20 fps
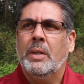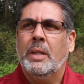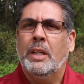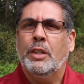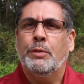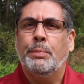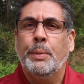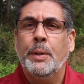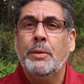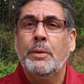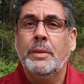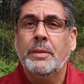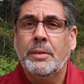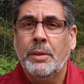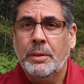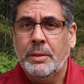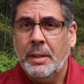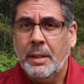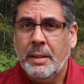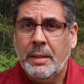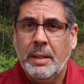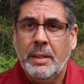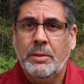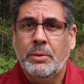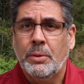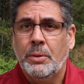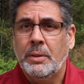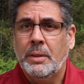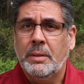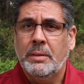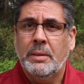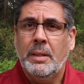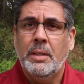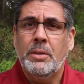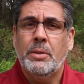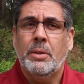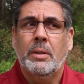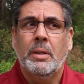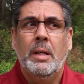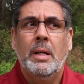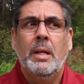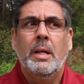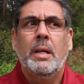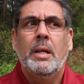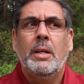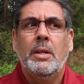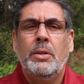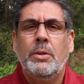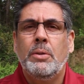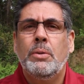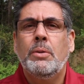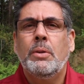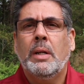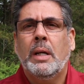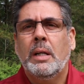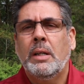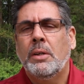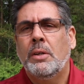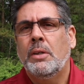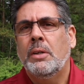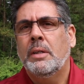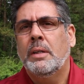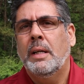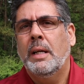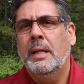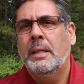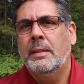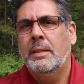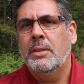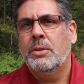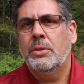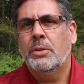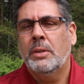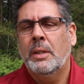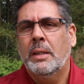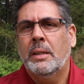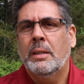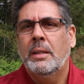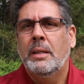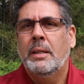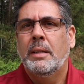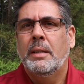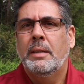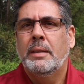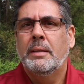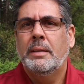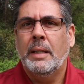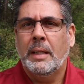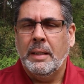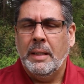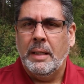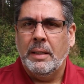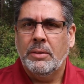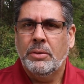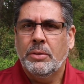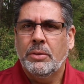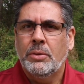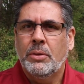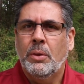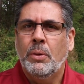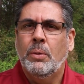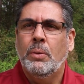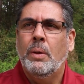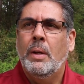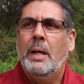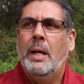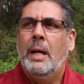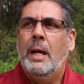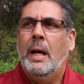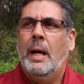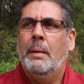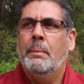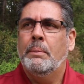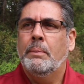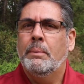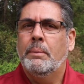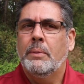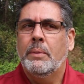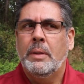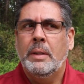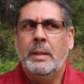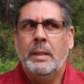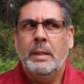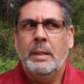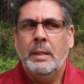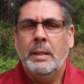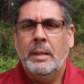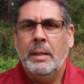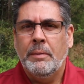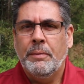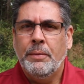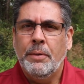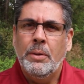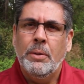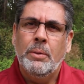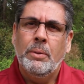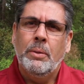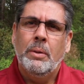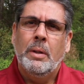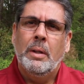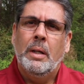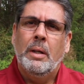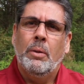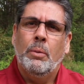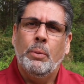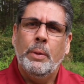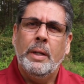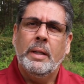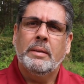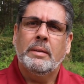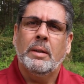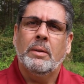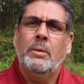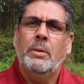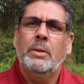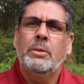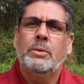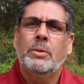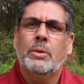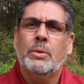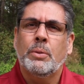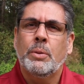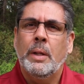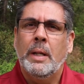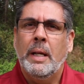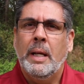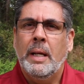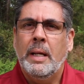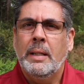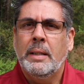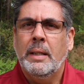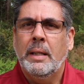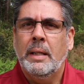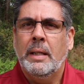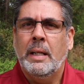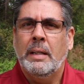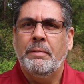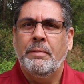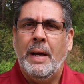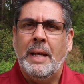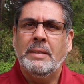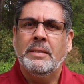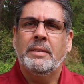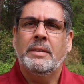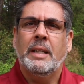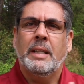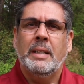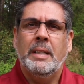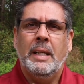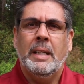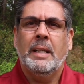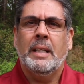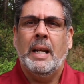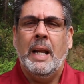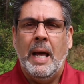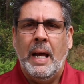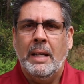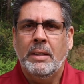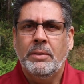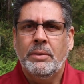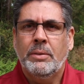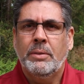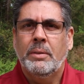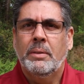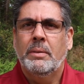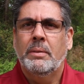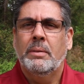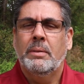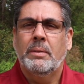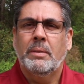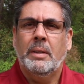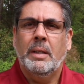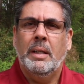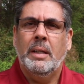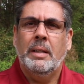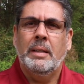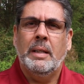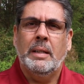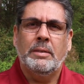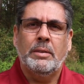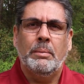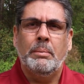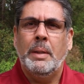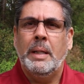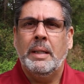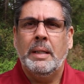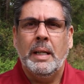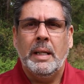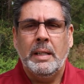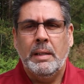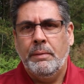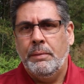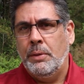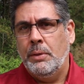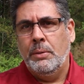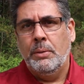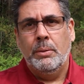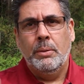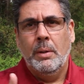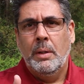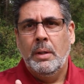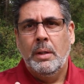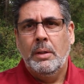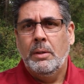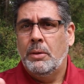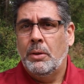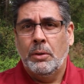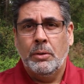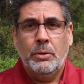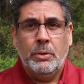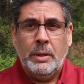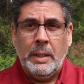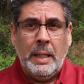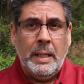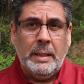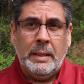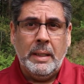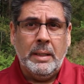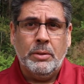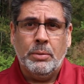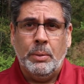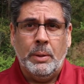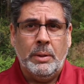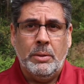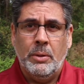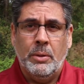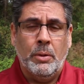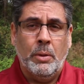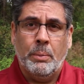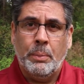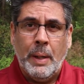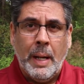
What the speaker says: experience certain things during the session, you can learn additional techniques. So in a few weeks, I'm going to create an advanced technique class. Okay, it doesn't mean that if you don't take this one, you're not